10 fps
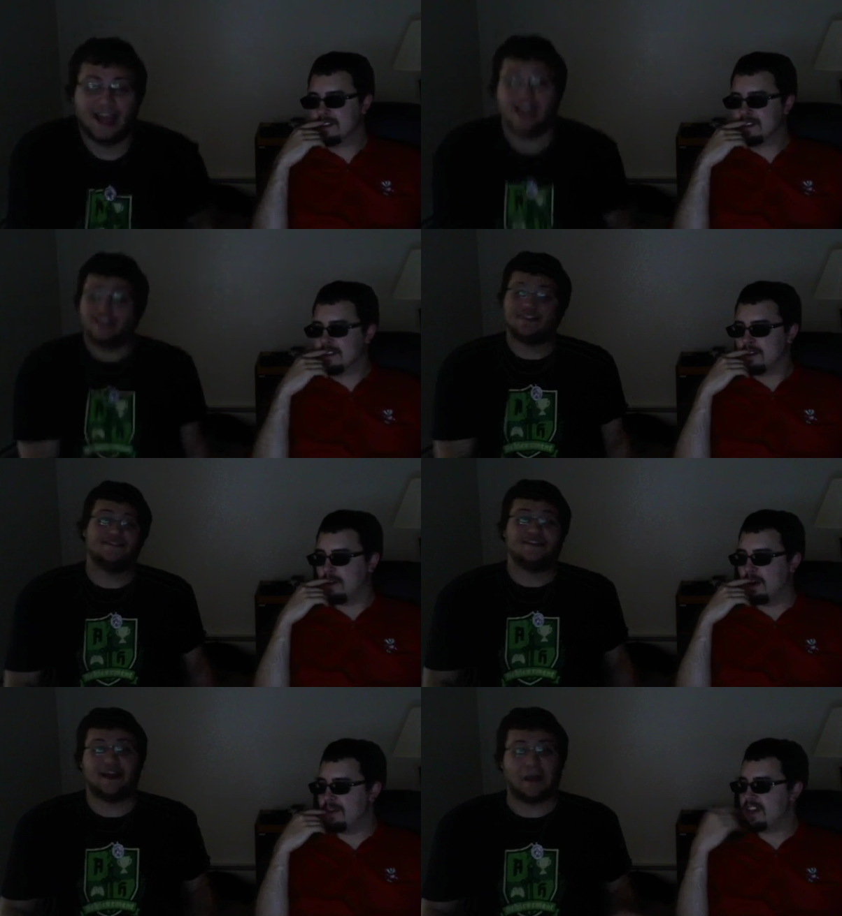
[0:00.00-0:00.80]
Speaker 1: Well,
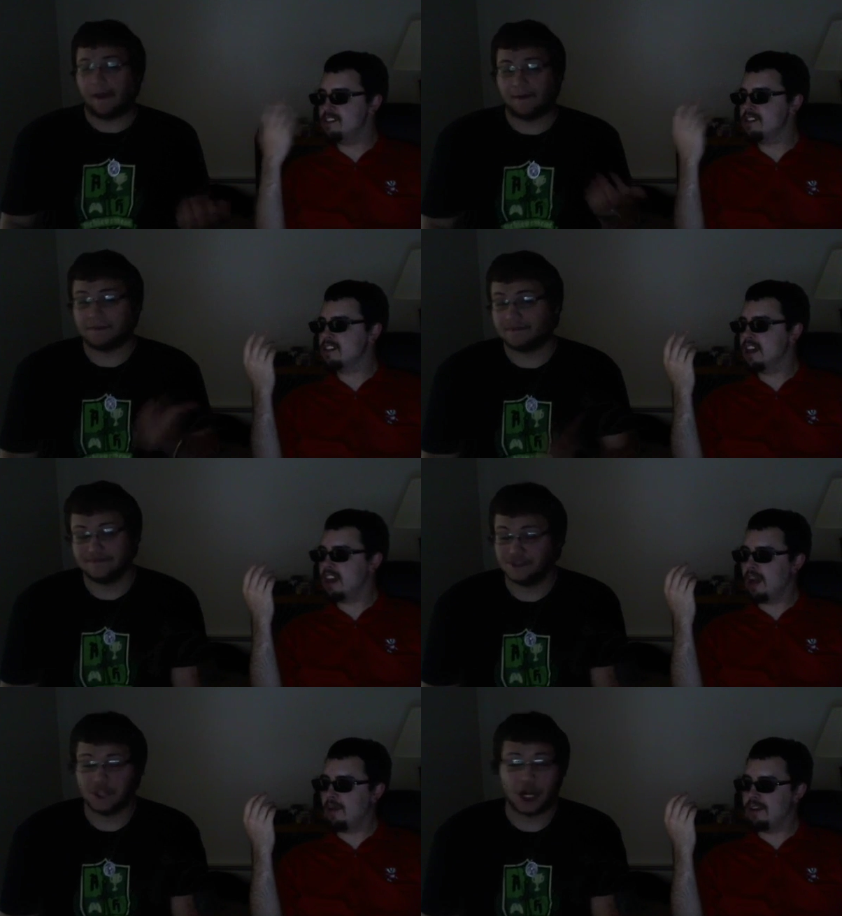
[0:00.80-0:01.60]
because like I sure.
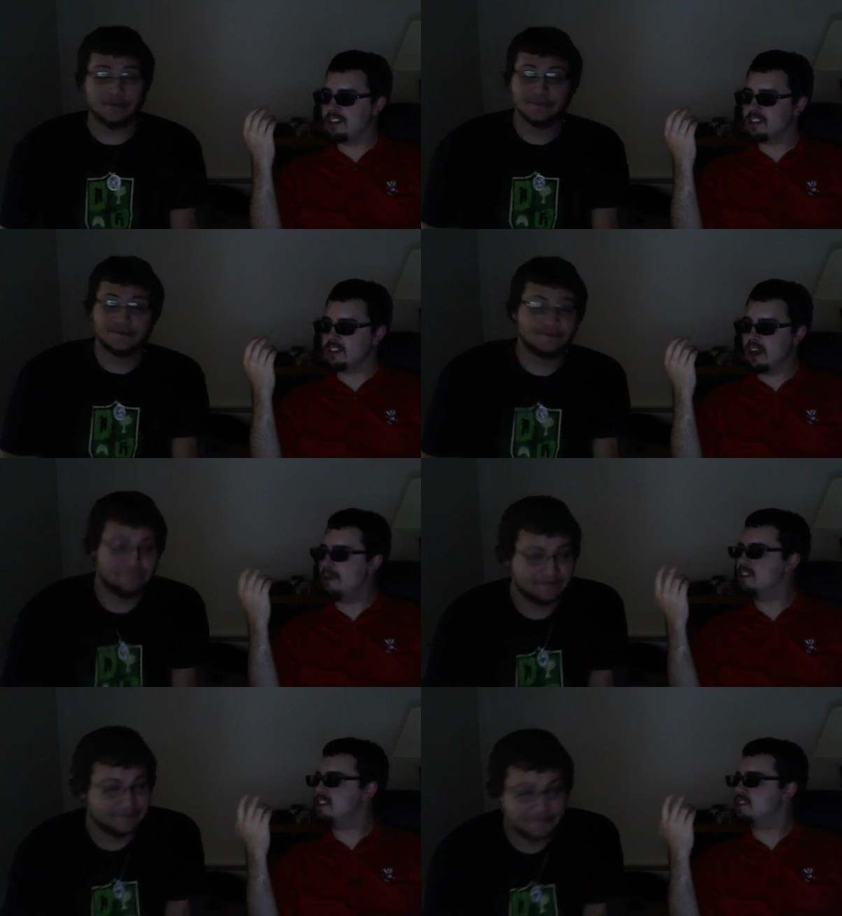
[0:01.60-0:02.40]
want this, I want
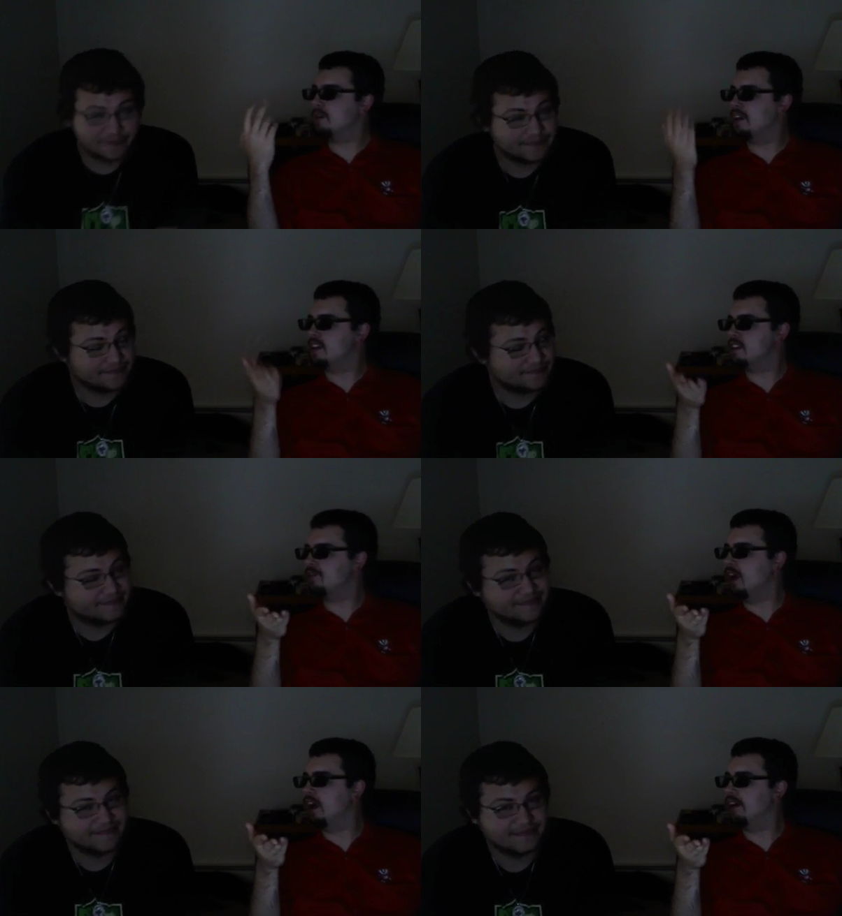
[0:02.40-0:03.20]
this. Well, like it's a
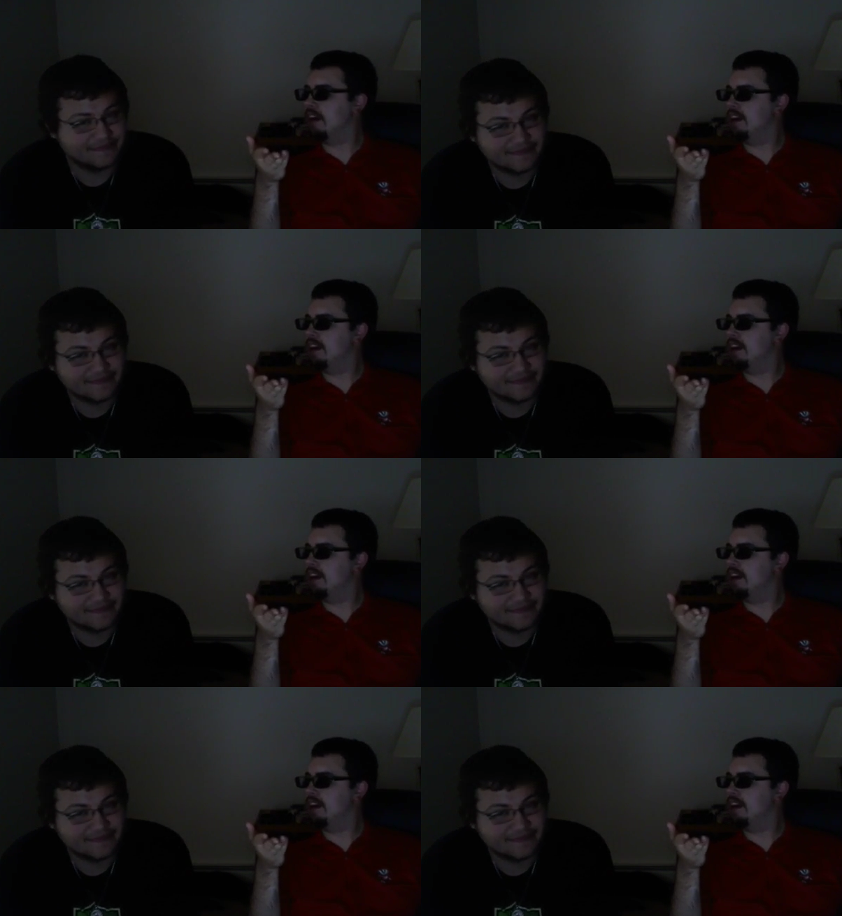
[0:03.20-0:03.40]
vlog, right?